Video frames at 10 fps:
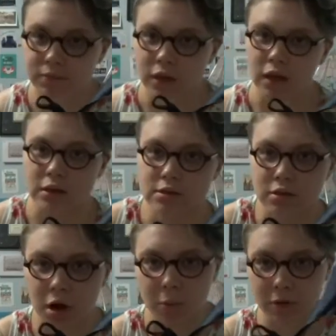It's
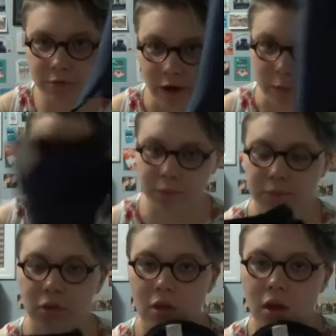carbon fiber.
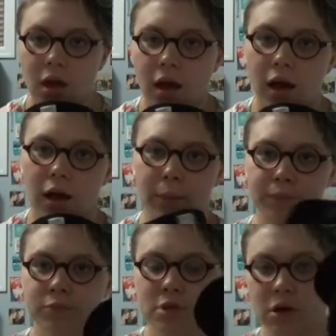
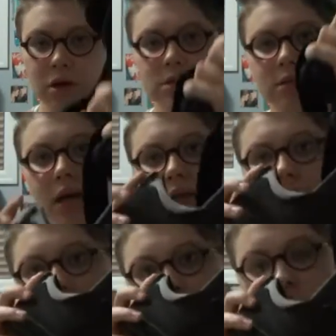So it's not
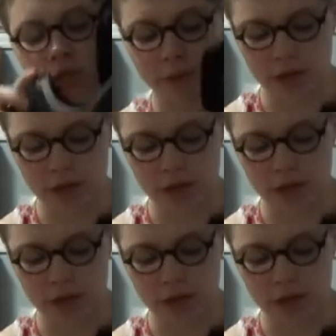attached to my